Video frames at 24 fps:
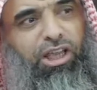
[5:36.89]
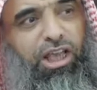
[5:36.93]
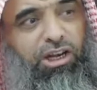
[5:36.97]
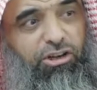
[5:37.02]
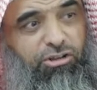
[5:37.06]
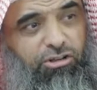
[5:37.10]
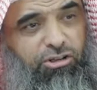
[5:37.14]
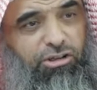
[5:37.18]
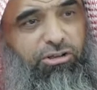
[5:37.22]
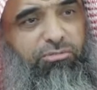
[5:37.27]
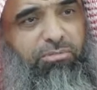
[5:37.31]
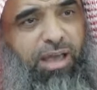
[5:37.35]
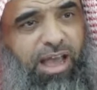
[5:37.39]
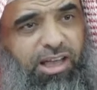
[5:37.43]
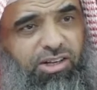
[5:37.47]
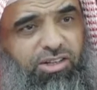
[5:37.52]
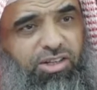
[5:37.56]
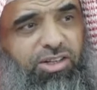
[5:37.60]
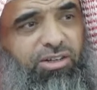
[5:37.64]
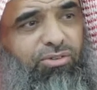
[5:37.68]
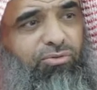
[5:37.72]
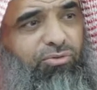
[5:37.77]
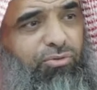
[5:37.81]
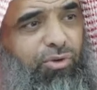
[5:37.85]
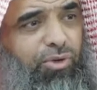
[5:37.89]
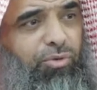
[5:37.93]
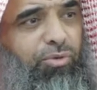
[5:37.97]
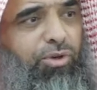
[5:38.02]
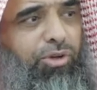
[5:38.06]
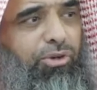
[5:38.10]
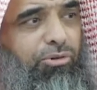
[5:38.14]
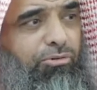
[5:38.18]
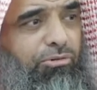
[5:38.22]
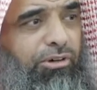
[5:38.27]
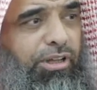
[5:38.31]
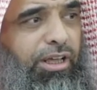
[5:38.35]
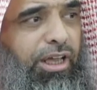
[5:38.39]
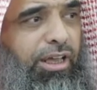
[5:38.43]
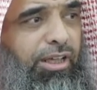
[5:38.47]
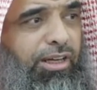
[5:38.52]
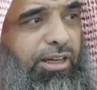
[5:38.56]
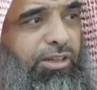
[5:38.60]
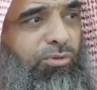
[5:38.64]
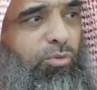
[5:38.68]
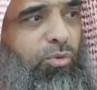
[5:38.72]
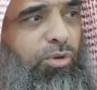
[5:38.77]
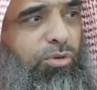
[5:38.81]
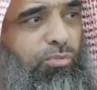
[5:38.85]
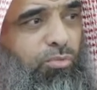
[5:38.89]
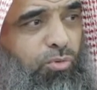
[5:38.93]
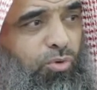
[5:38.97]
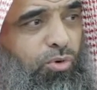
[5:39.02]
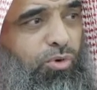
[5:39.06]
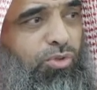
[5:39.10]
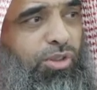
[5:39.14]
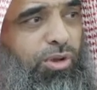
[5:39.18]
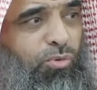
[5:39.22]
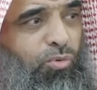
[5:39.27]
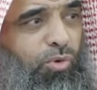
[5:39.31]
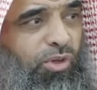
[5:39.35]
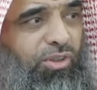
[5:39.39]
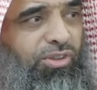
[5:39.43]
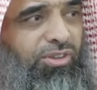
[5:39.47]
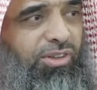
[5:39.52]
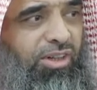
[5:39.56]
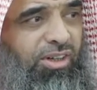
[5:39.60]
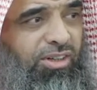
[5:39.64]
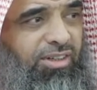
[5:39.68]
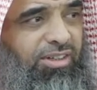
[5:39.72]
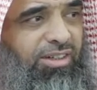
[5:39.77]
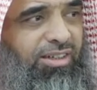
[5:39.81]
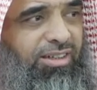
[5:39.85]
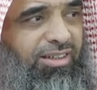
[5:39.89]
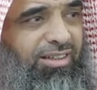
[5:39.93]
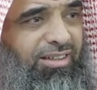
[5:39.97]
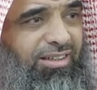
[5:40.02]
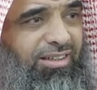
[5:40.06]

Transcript: Can you imagine if we were created with more than one tongue?